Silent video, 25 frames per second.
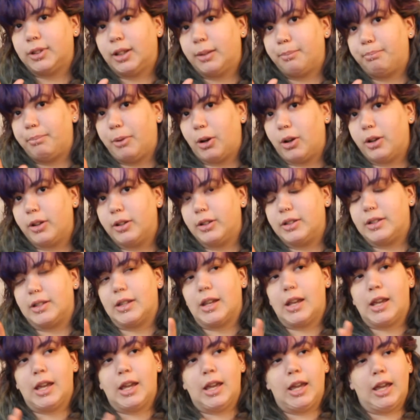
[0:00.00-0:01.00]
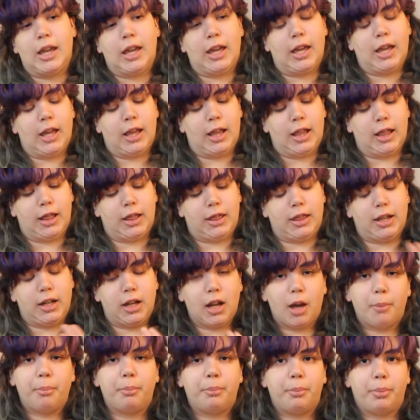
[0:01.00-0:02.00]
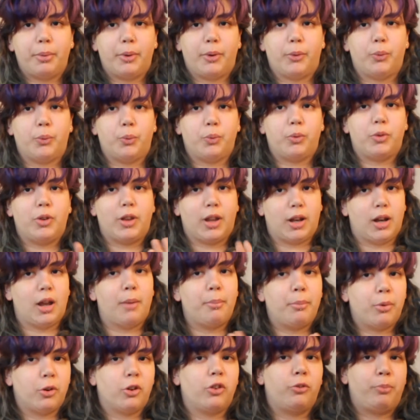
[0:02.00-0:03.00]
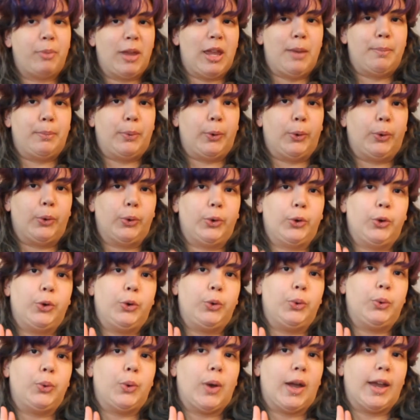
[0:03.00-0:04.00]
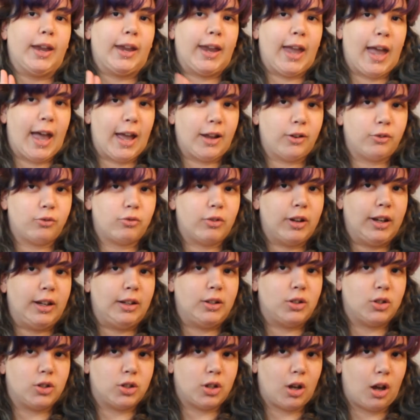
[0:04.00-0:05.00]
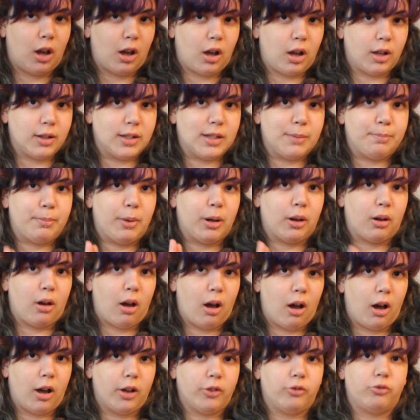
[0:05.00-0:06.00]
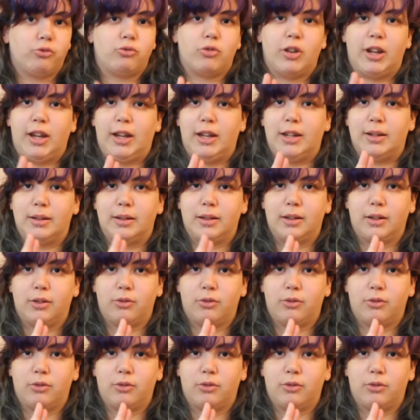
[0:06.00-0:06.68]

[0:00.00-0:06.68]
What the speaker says: because the number of people who can read charts but can't read